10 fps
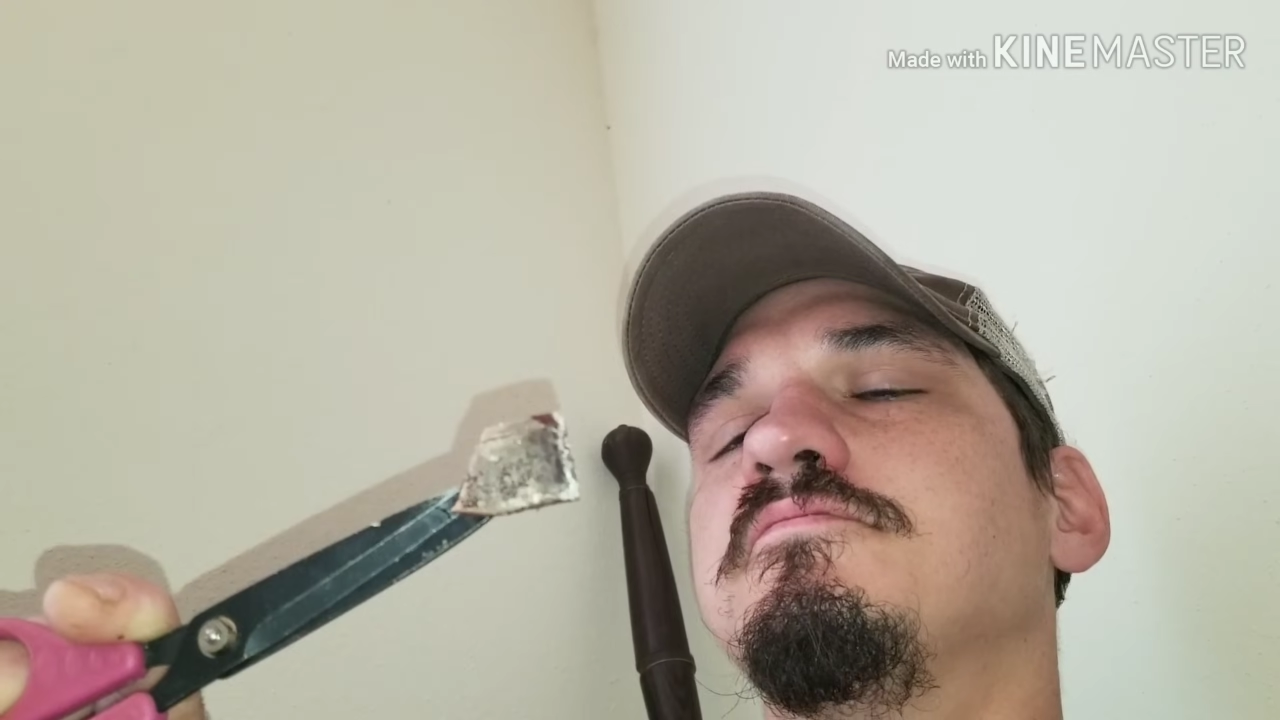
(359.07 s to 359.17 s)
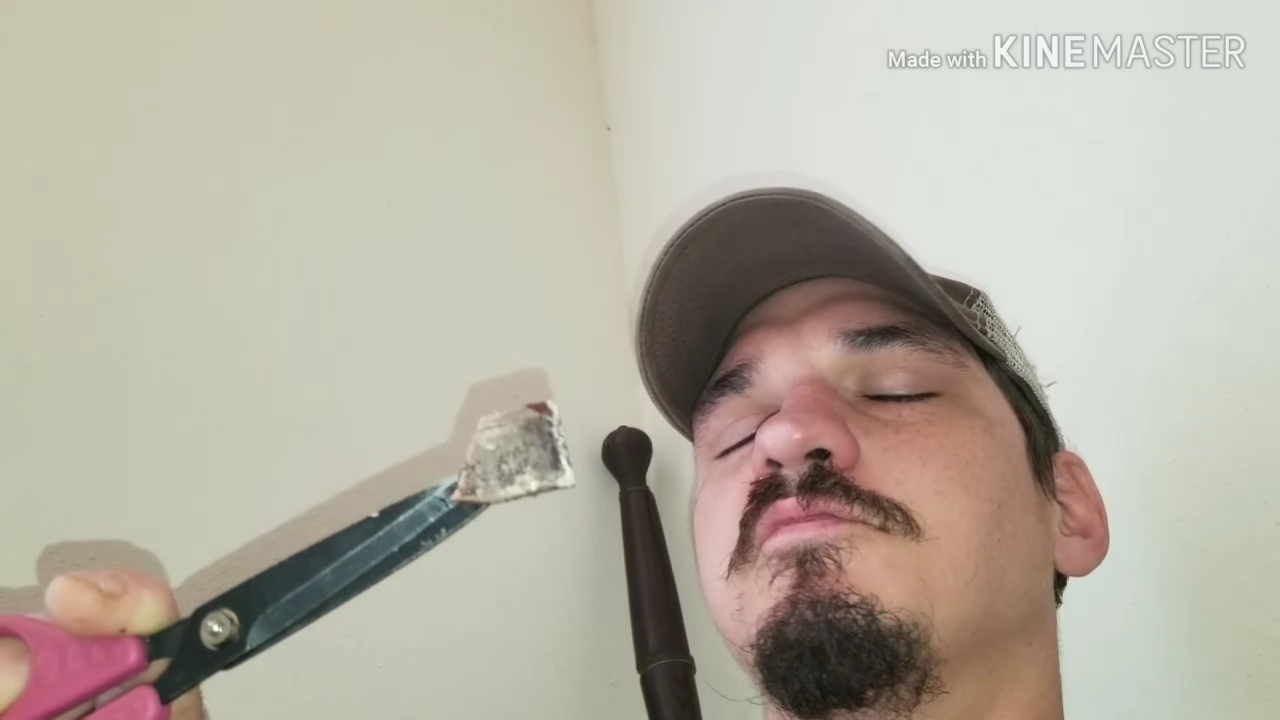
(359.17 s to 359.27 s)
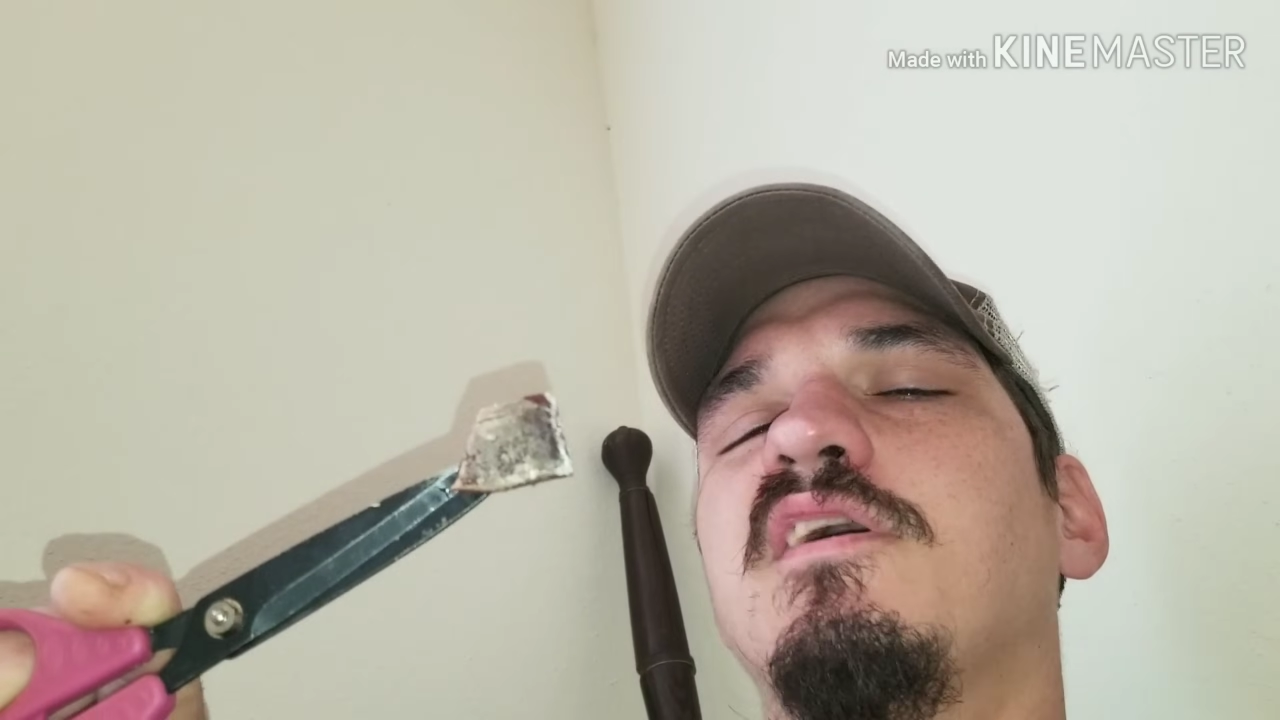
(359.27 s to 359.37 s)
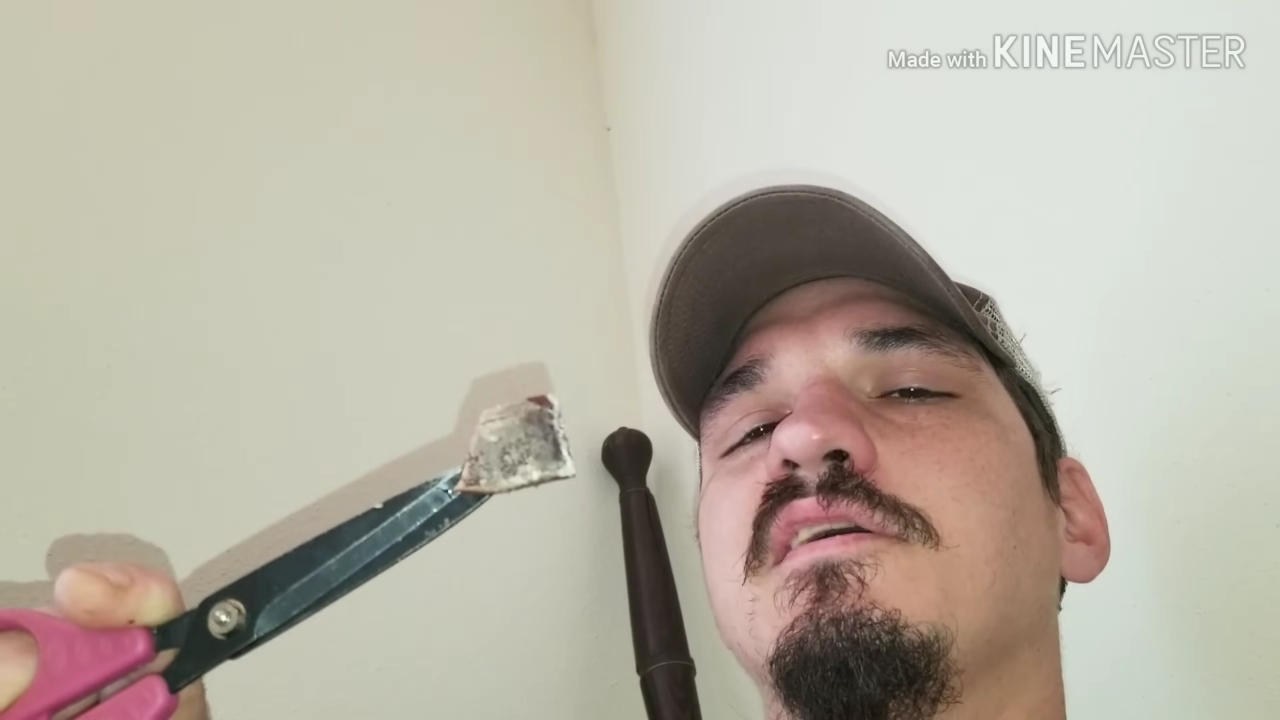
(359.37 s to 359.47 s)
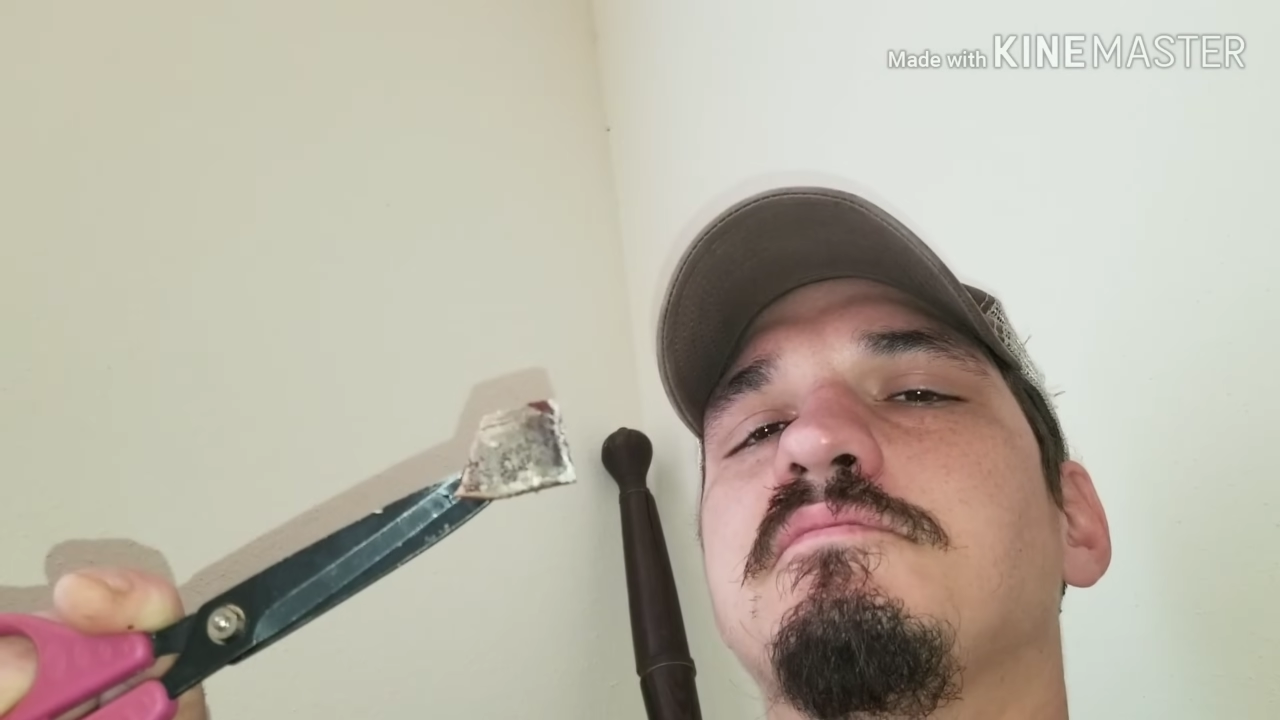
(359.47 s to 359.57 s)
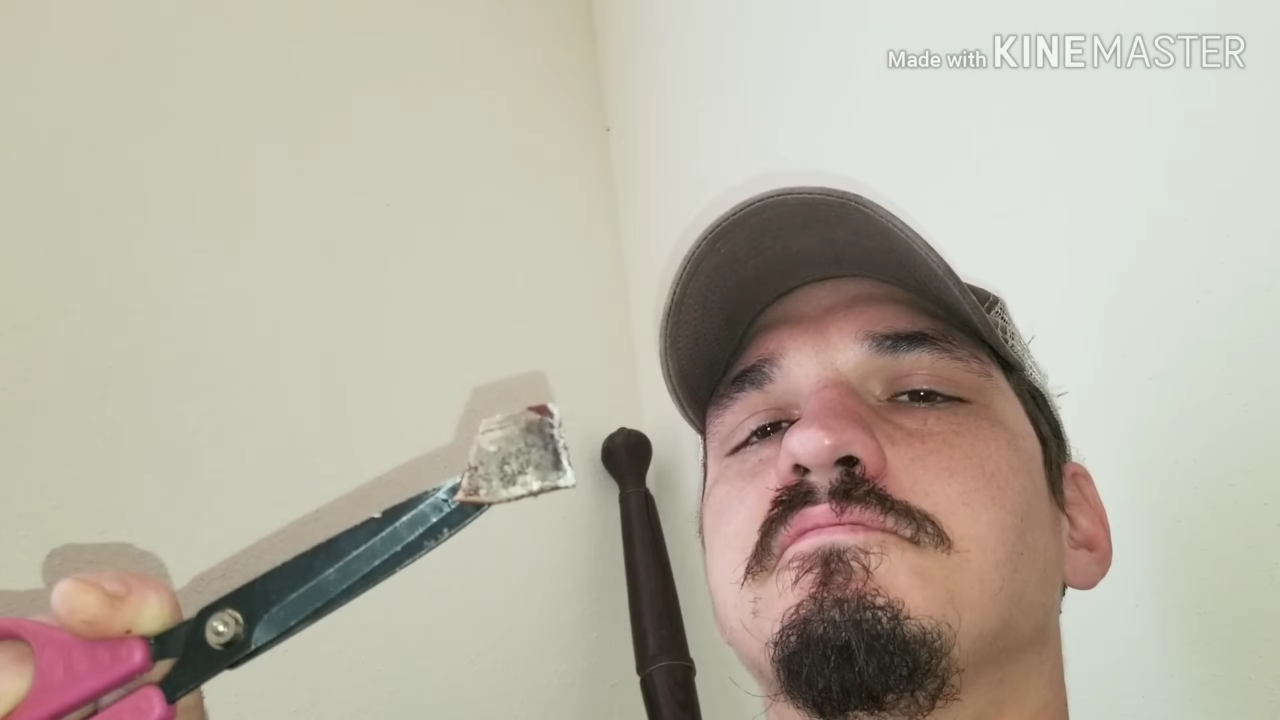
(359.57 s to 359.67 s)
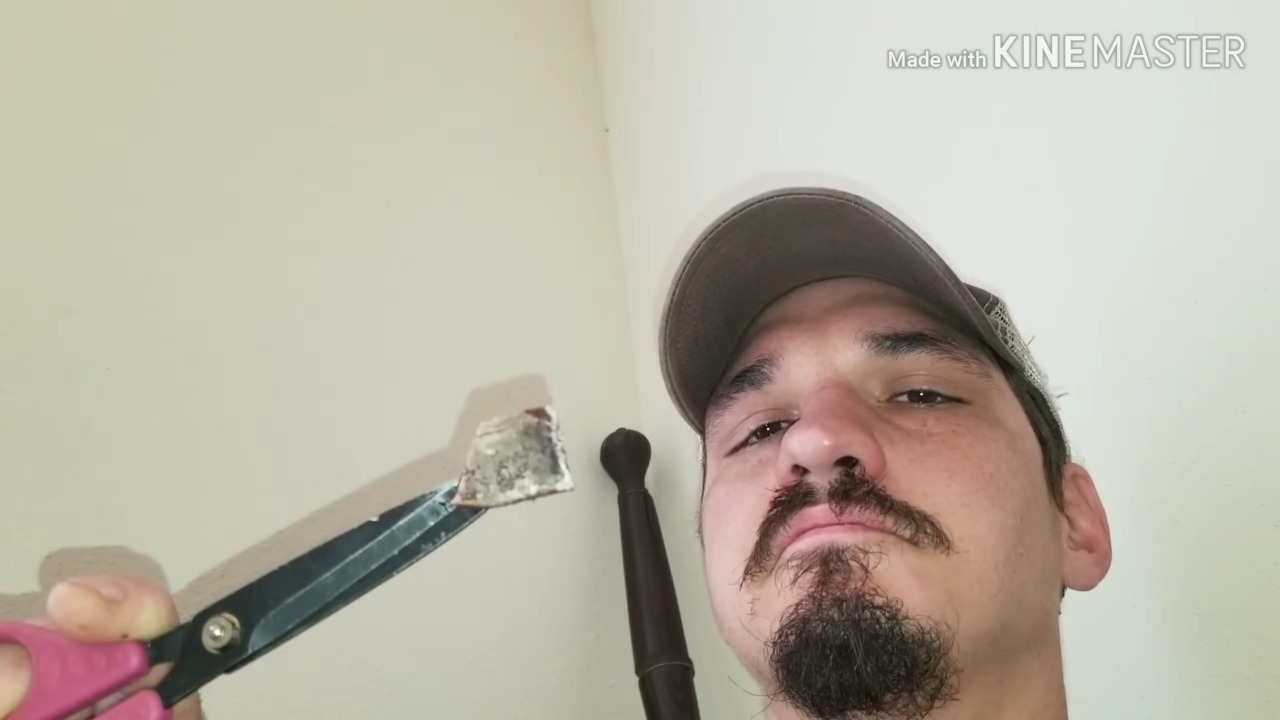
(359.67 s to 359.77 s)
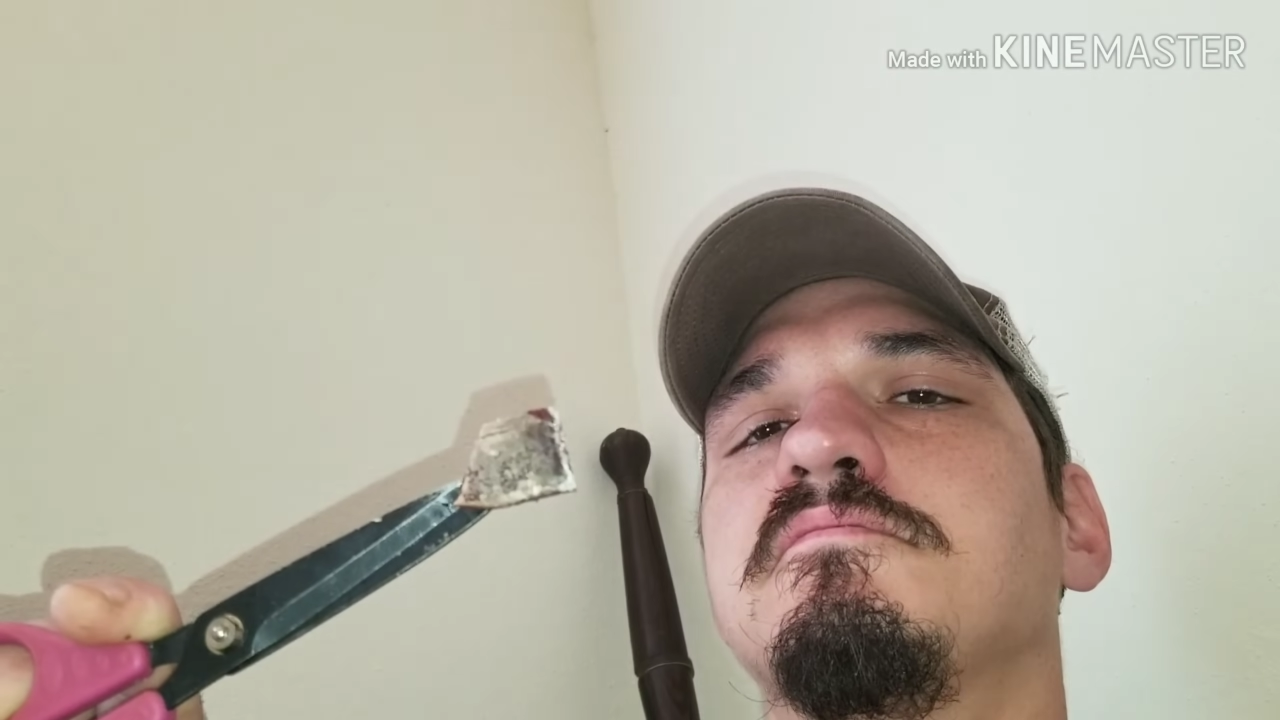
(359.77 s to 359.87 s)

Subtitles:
Like,